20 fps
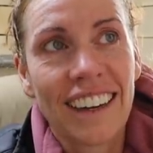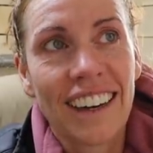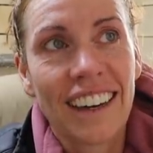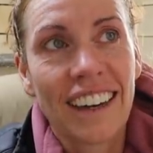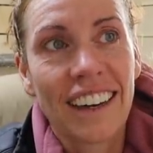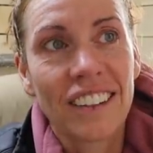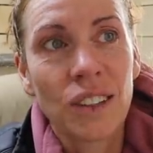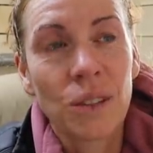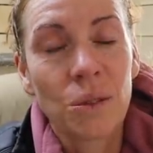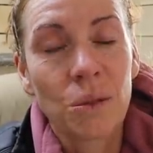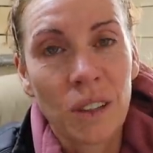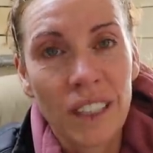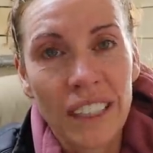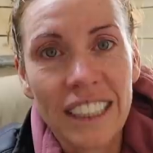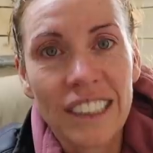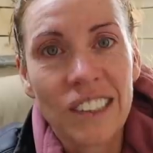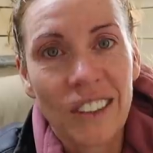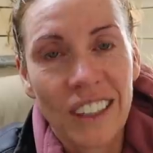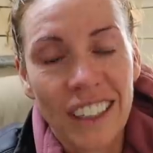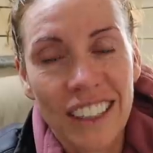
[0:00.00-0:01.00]
you
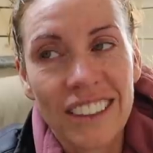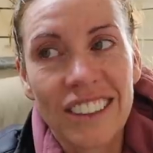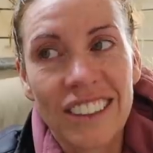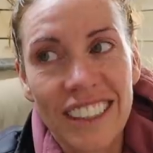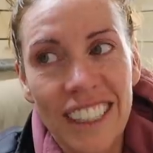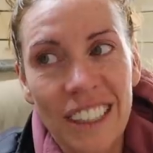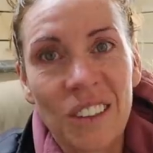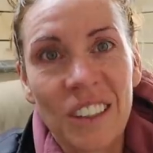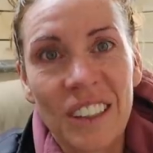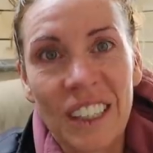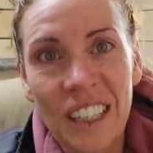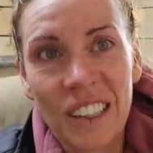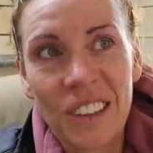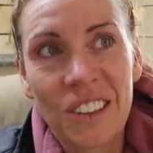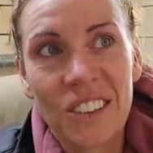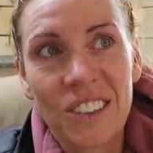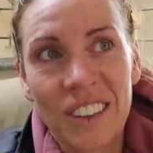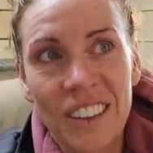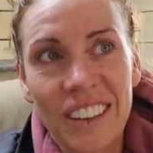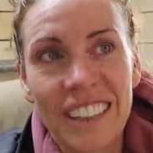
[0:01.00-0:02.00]
really don't understand what they
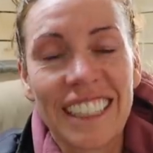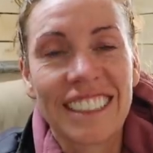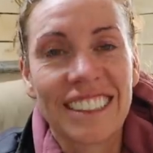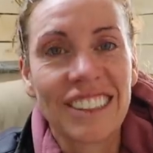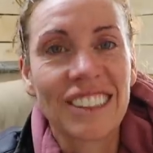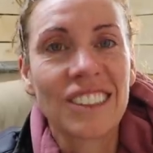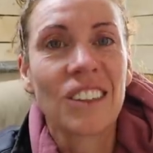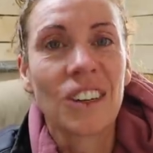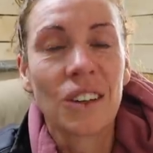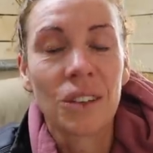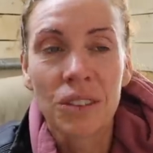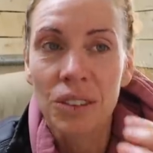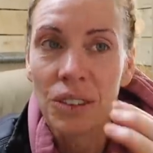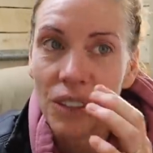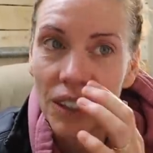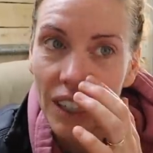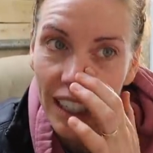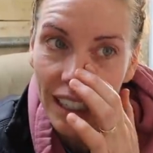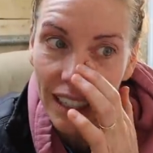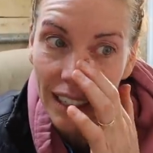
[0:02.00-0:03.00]
go through unless you go
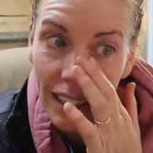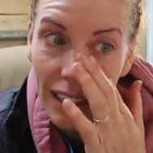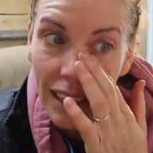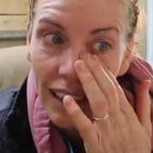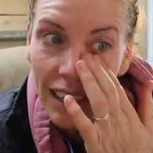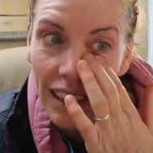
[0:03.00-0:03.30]
through it.